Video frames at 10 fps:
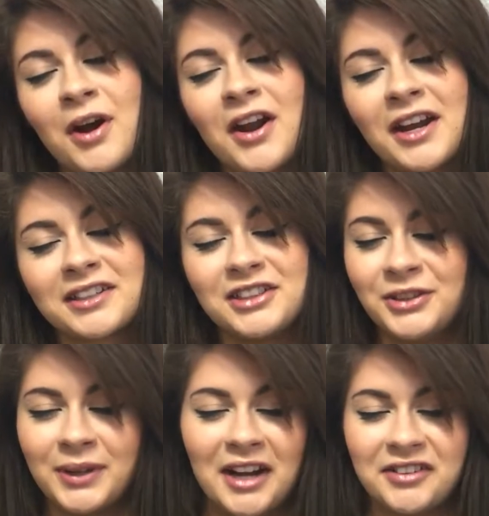product
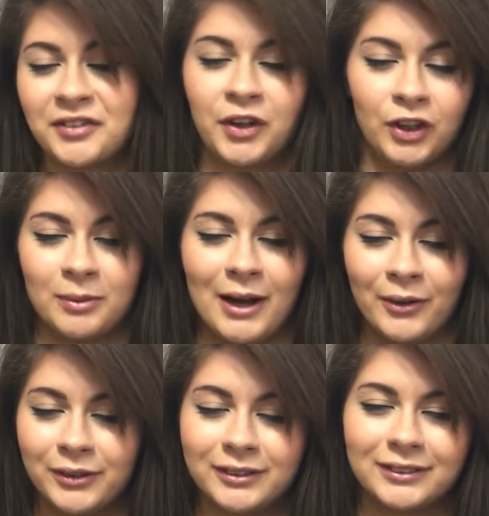you guys have heard
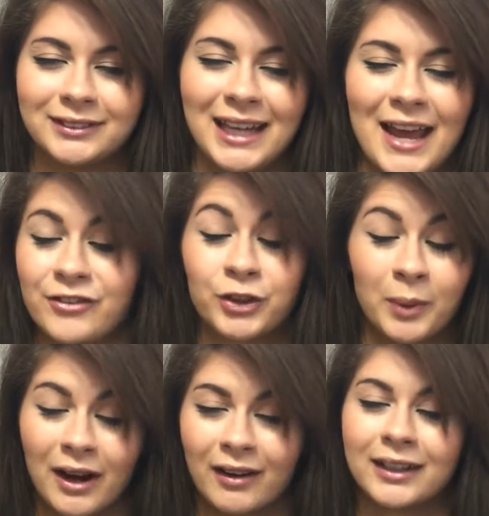about
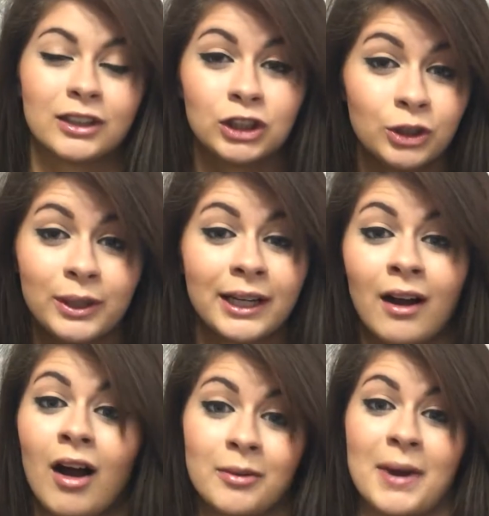everywhere, including
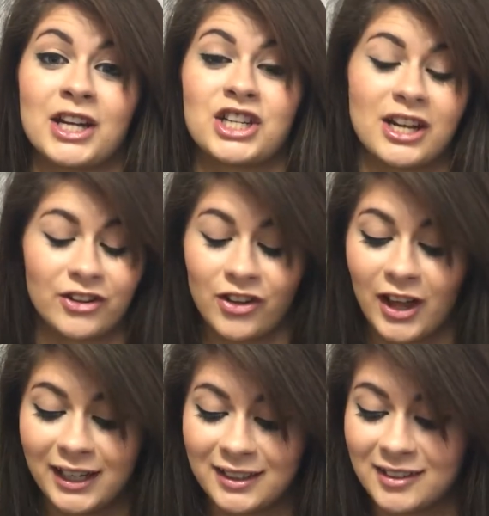on my channel,
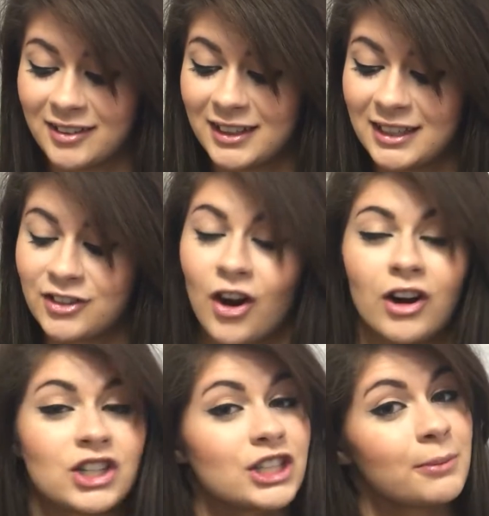and it is the
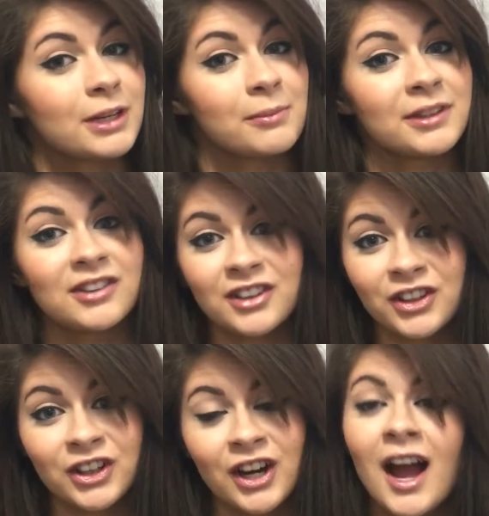Tarte Shape Tape
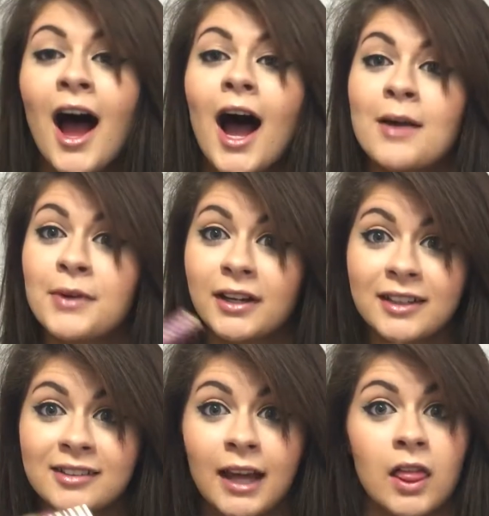Concealer. I'm not
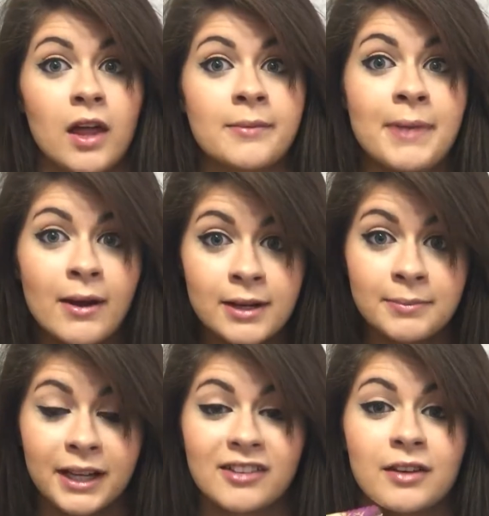going to say a lot about it
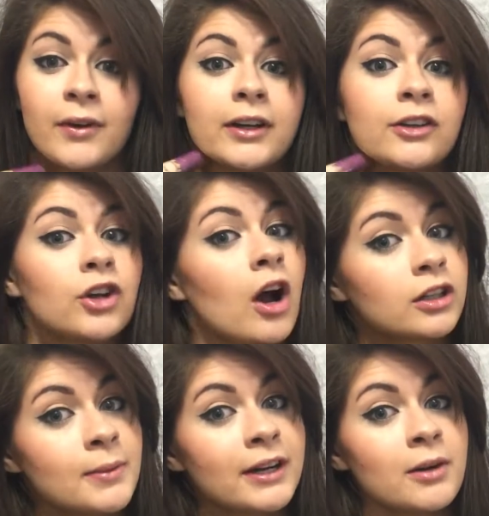because I've already
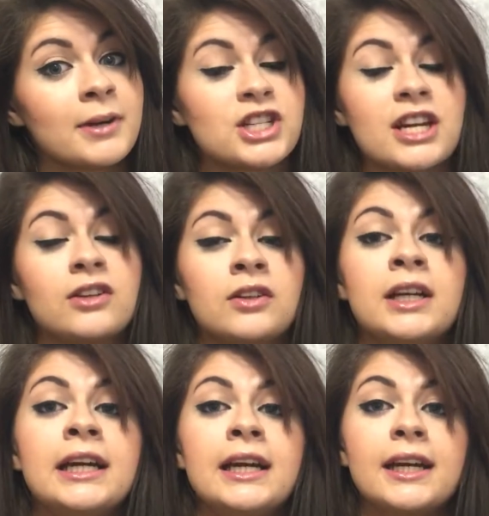talked about it on my channel.
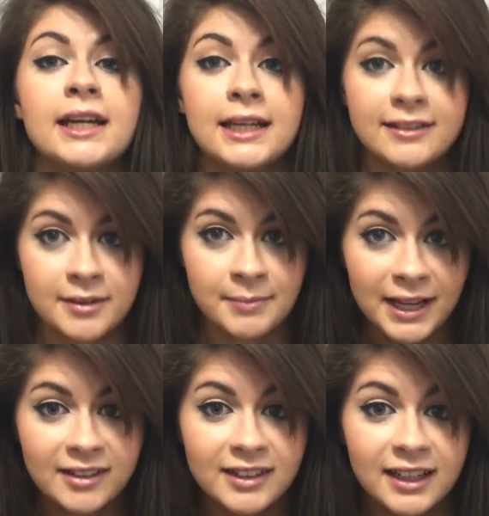It's
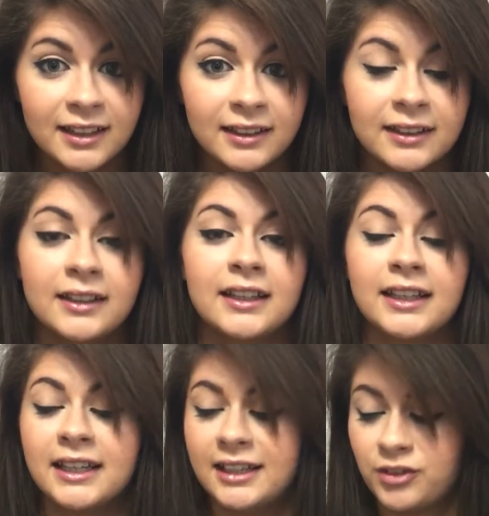amazing.
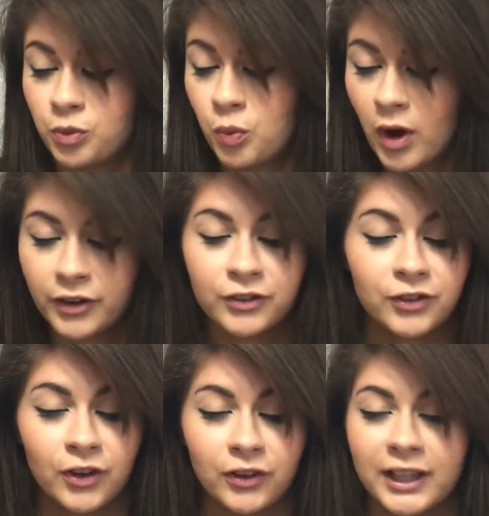It's
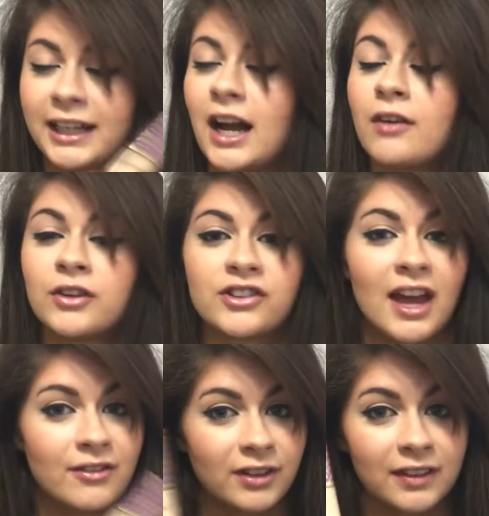wonderful, it covers
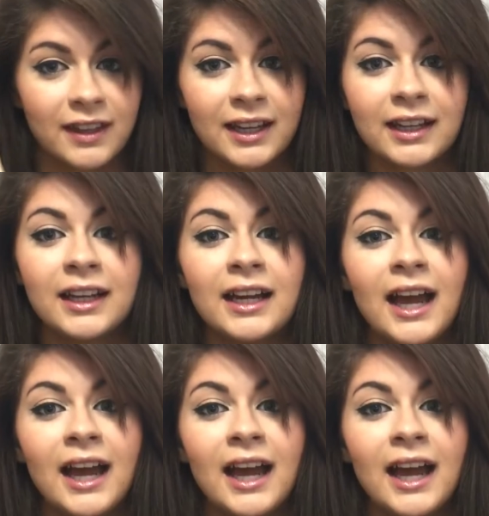everything,